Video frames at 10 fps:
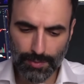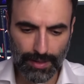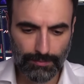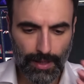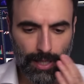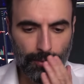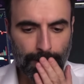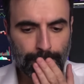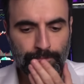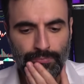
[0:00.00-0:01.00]
But anyway,
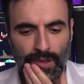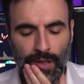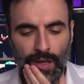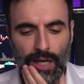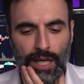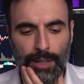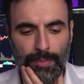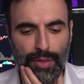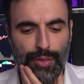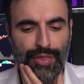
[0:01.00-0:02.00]

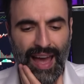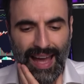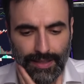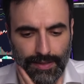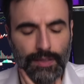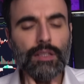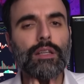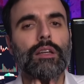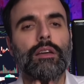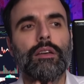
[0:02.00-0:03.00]
um, that
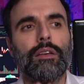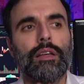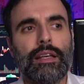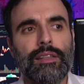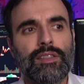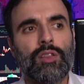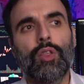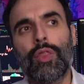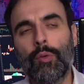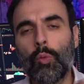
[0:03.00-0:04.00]
is
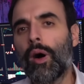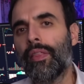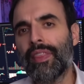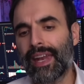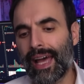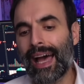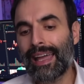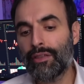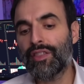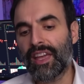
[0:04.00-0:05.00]
the one that I
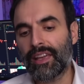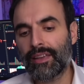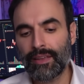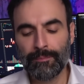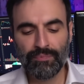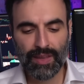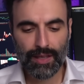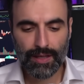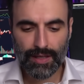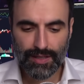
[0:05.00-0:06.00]
think
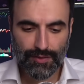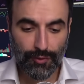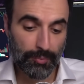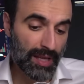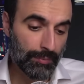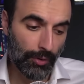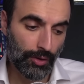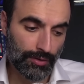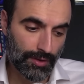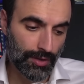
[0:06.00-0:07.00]
is for
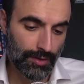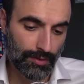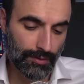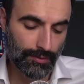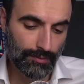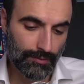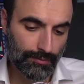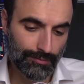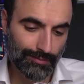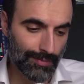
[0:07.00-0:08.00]
people to
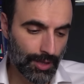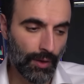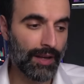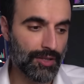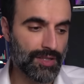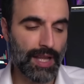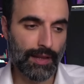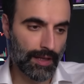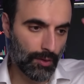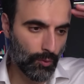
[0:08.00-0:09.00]
you know understand
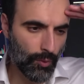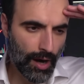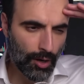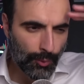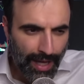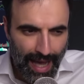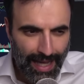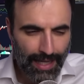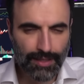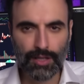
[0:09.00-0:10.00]
like where are we
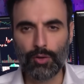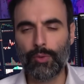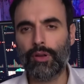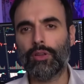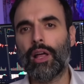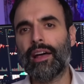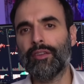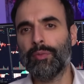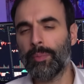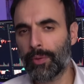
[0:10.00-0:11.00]
headed here where a lot
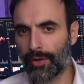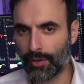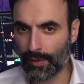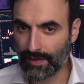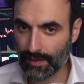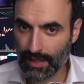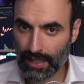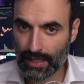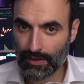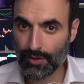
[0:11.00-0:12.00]
of people are going to
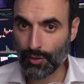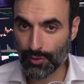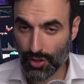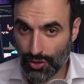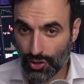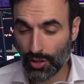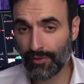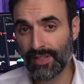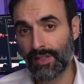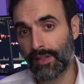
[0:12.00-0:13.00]
need those
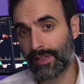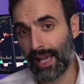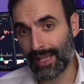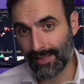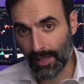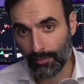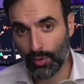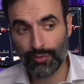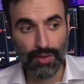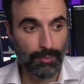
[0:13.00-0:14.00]
services as they
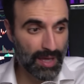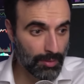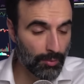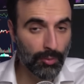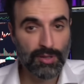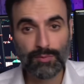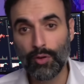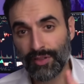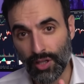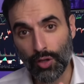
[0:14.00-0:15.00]
move and the baby boomers
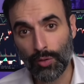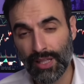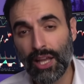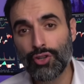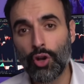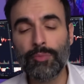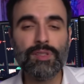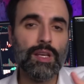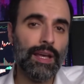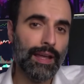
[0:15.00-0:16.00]
move into the old age
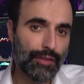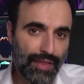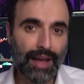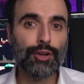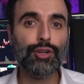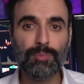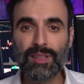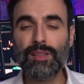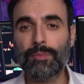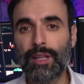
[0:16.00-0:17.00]
homes that could be
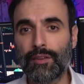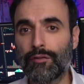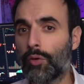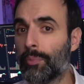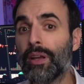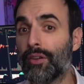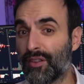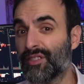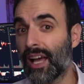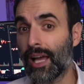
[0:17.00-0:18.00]
something for a period
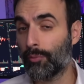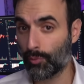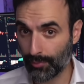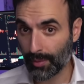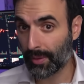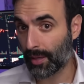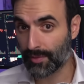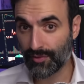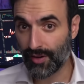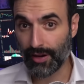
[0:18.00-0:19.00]
of time it
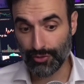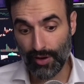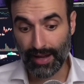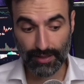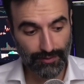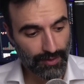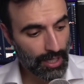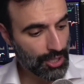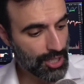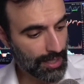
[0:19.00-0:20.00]
becomes very attractive
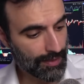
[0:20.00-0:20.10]
check